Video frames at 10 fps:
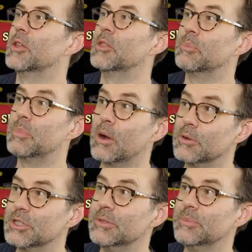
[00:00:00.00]
The
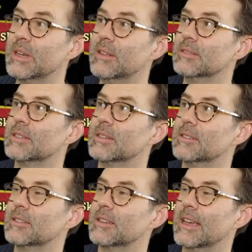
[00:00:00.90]
potion belt,
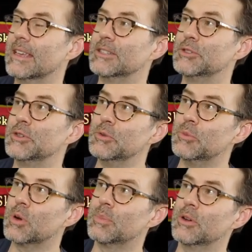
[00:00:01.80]
I get 2
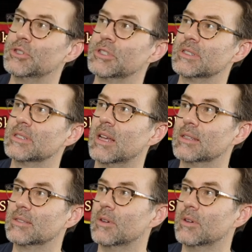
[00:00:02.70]
more potion slots.